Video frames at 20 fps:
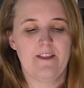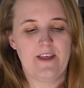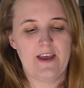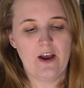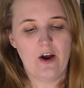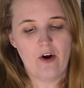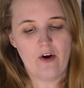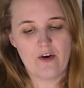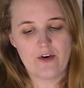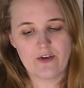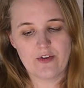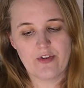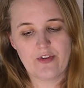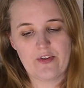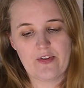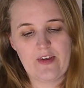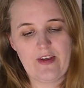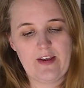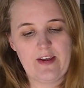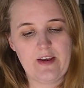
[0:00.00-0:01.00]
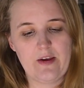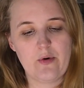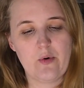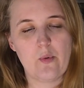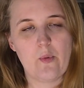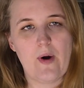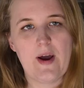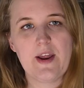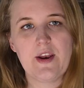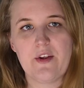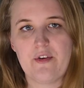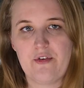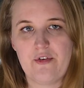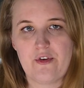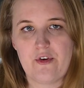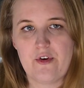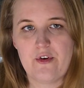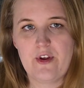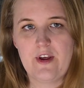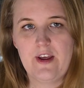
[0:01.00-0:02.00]
They aren't quite as
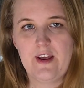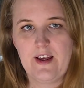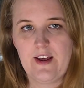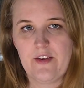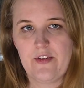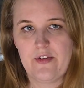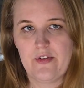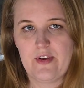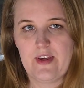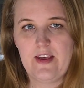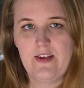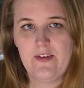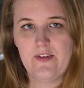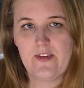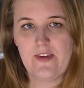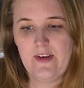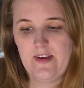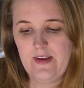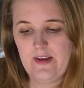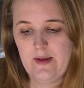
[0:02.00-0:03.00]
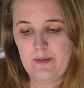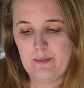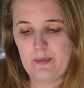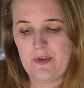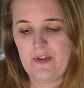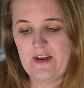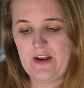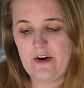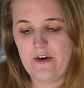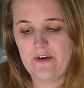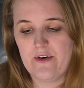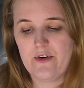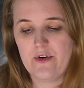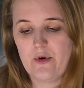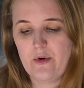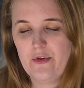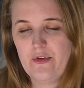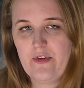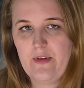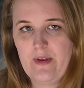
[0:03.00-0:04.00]
sturdy as these, but they are
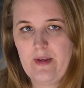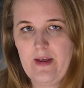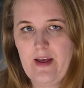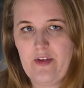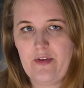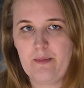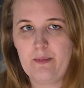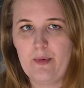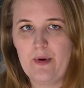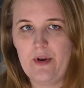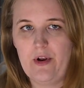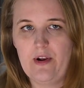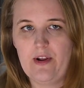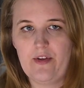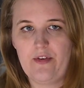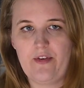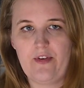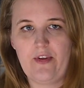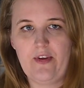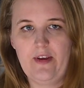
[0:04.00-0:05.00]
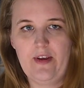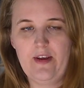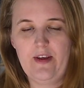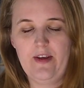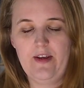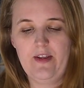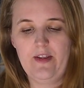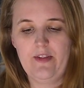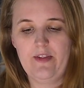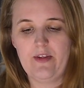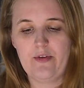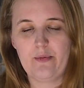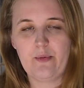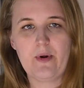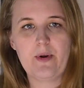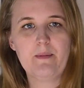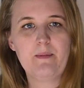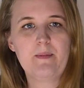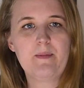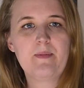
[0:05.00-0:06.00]
not as brittle as this
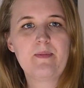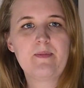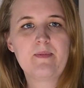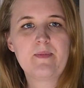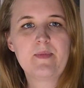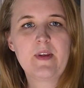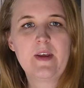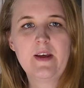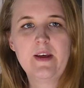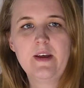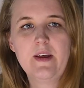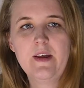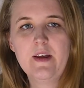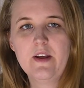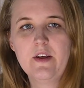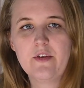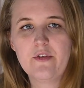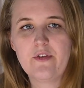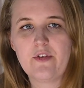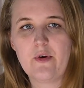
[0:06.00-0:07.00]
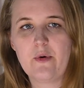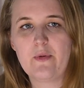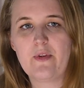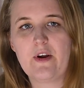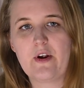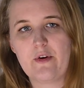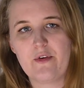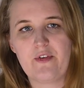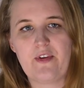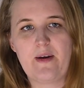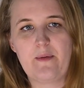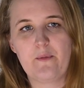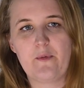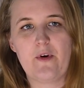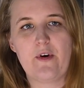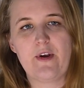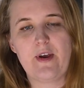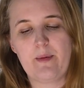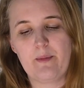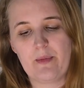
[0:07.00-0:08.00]
one. So they are
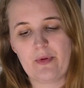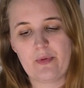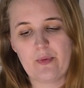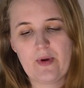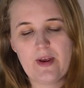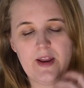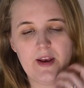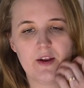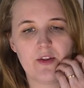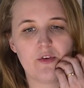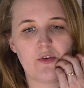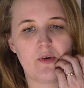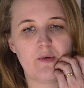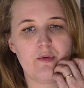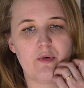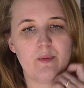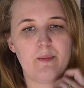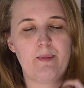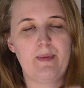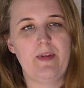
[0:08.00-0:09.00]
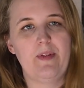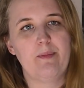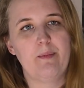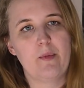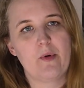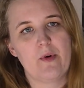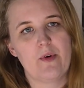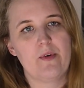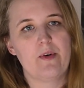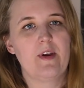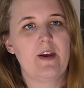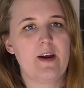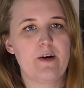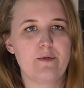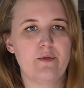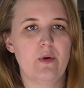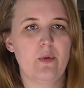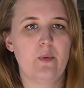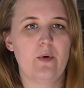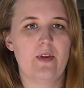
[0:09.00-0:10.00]
somewhere in between. So if you're a bit more
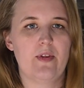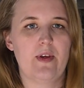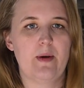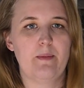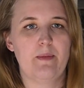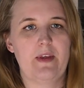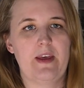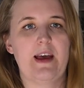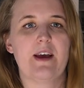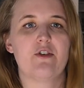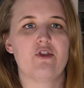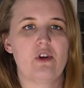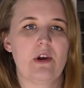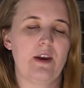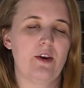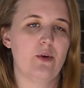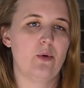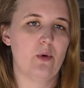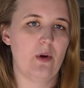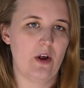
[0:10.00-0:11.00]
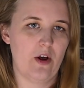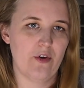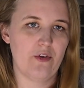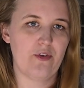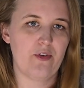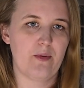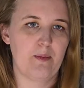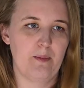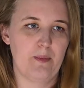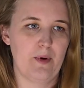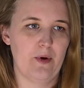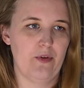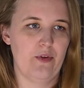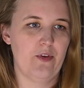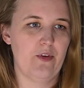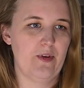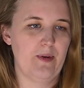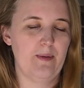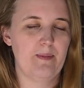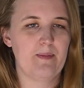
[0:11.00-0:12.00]
careful with them, they actually do last,
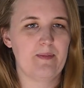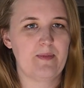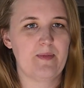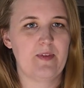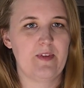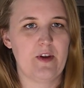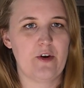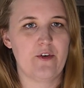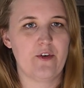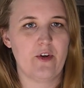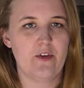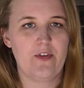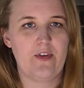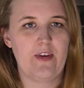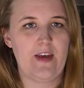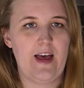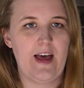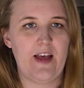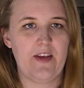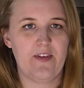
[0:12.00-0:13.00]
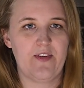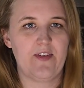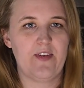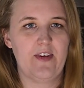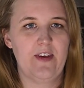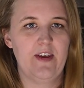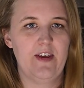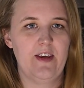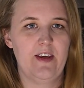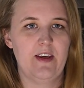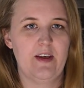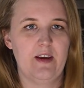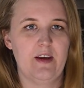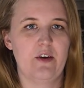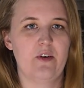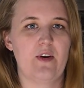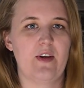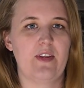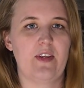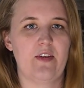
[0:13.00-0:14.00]
but they're not as
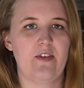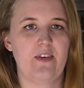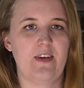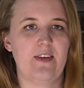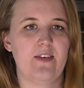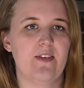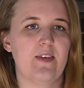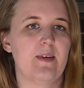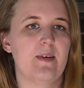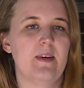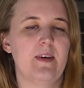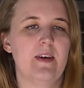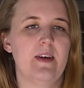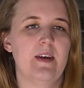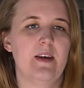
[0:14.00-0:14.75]
great as these.